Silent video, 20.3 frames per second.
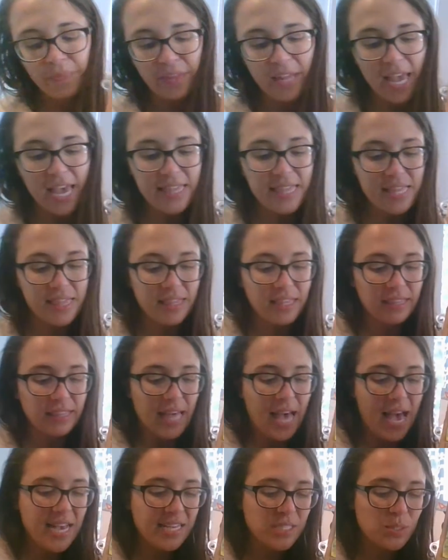And then the
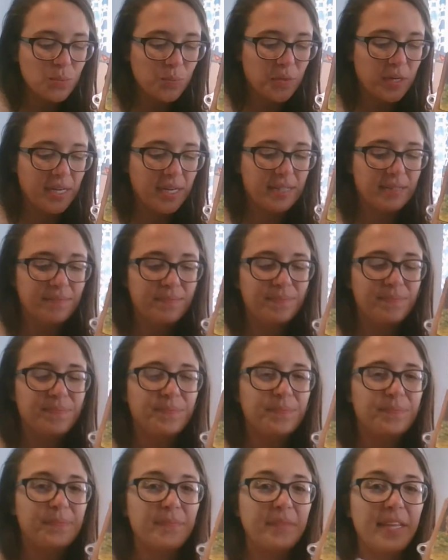last one
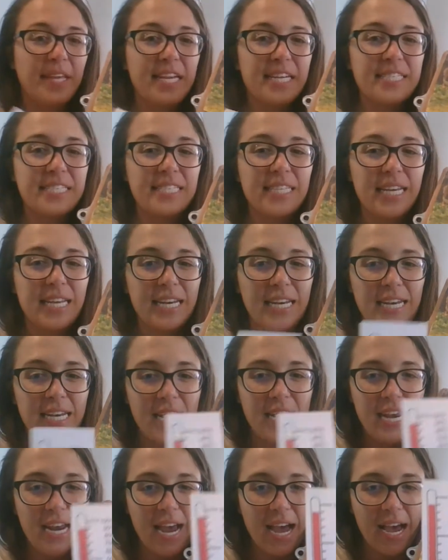is
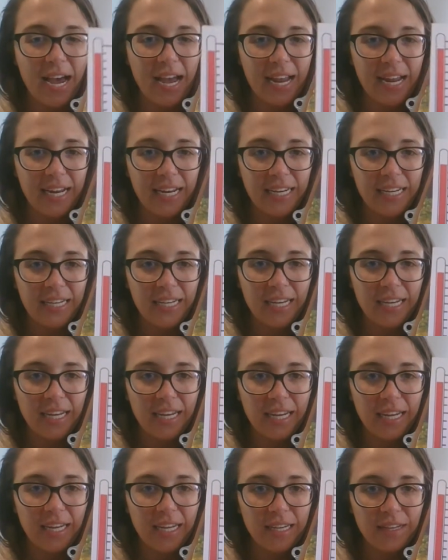
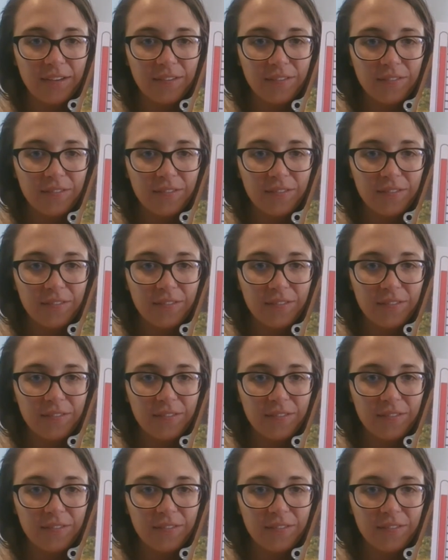90.